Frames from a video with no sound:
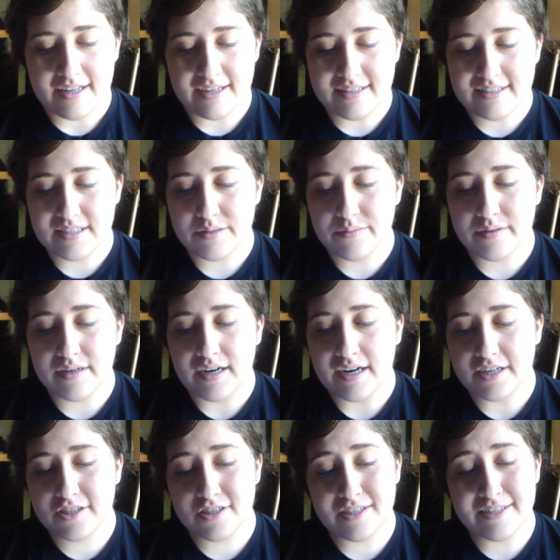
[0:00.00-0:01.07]
that someone
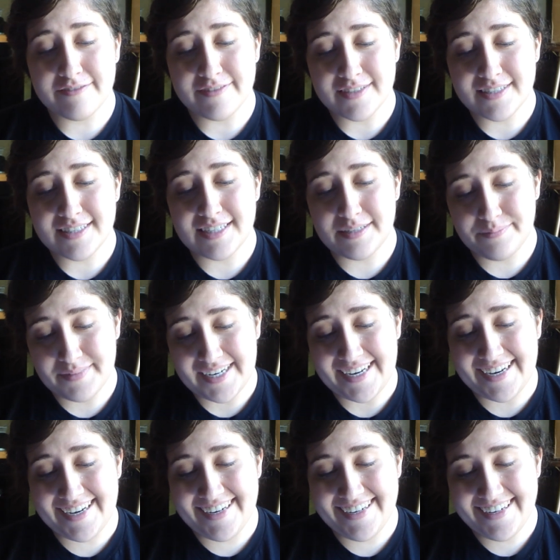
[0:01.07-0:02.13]
actually visited
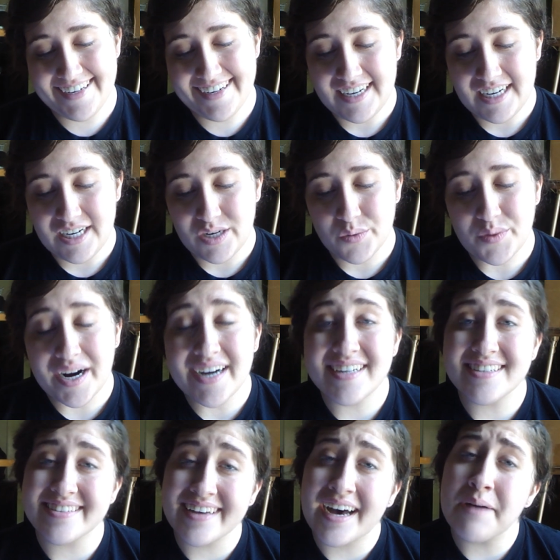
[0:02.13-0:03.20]
me? Why
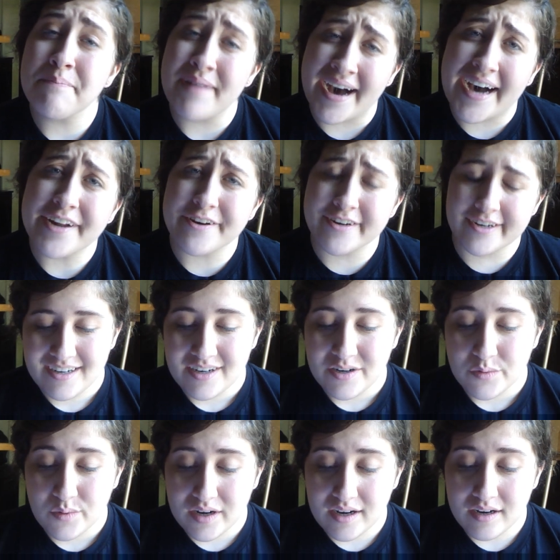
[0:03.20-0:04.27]
does that matter?
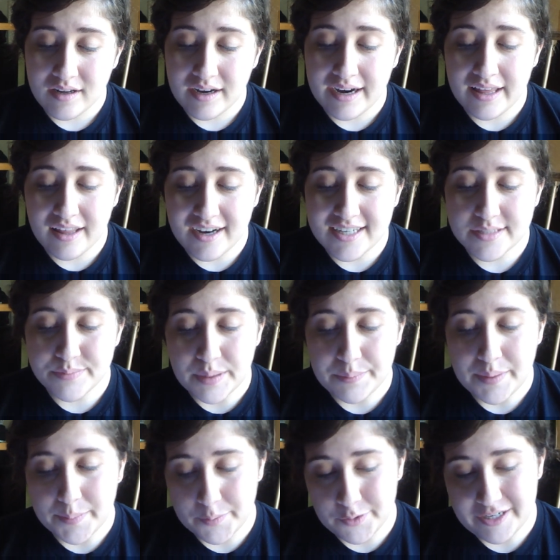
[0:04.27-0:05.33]
Well, I lost my
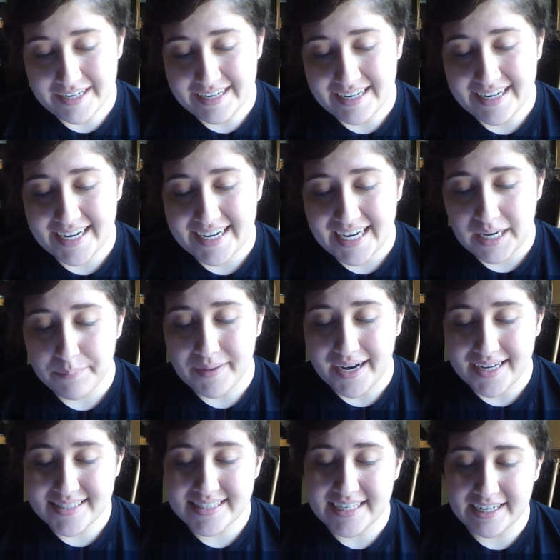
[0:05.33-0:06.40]
memory, and I keep
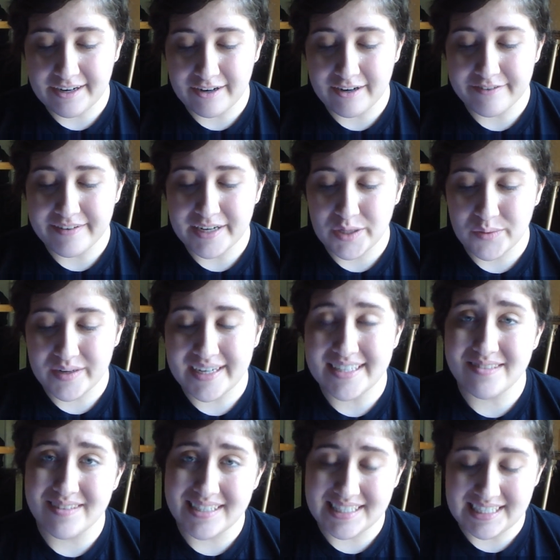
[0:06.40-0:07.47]
asking her if anyone
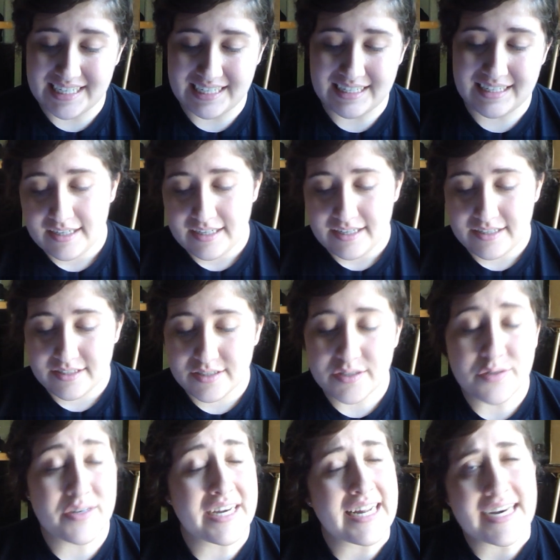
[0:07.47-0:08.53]
has visited. So
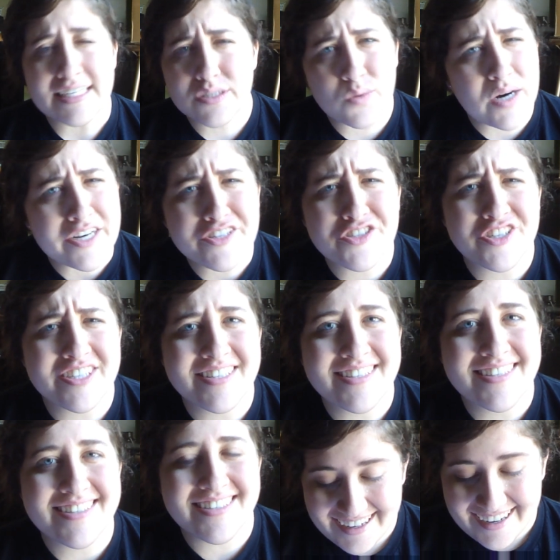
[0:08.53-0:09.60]
you can ask
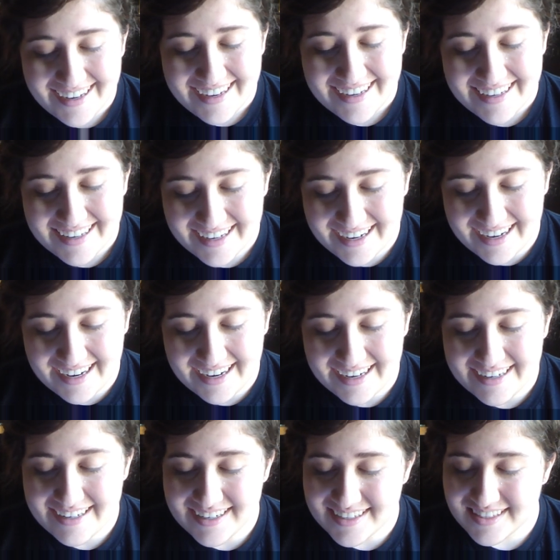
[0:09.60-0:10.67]
questions? Yeah,
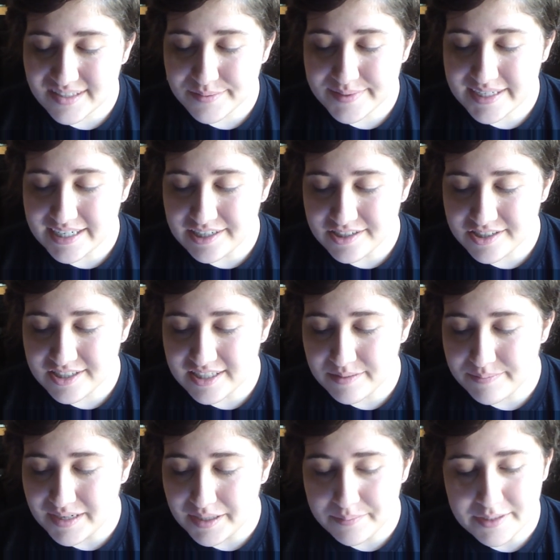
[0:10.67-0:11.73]
and also because she
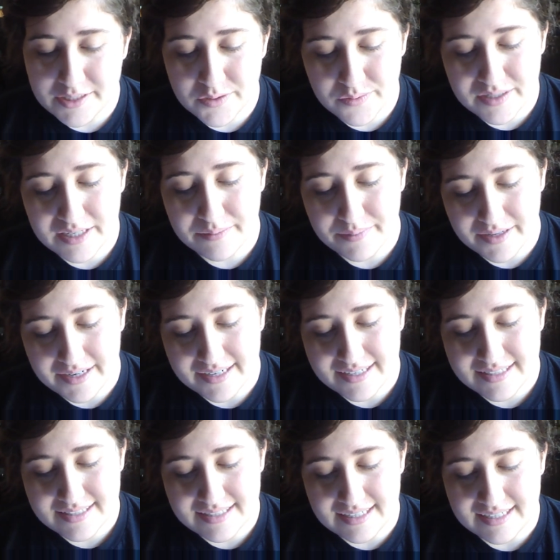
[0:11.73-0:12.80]
bet me 20
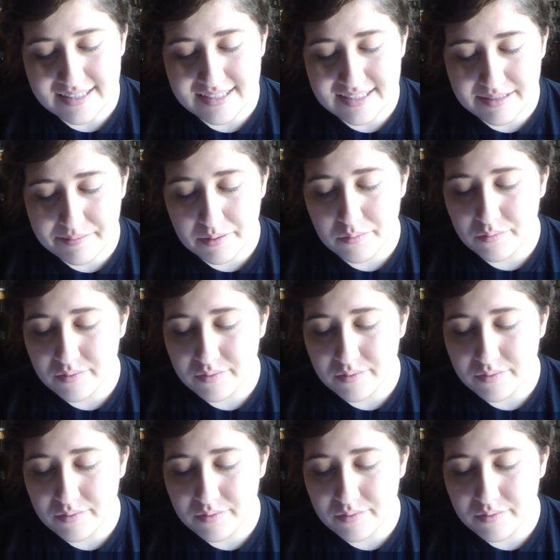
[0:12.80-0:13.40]
bucks that someone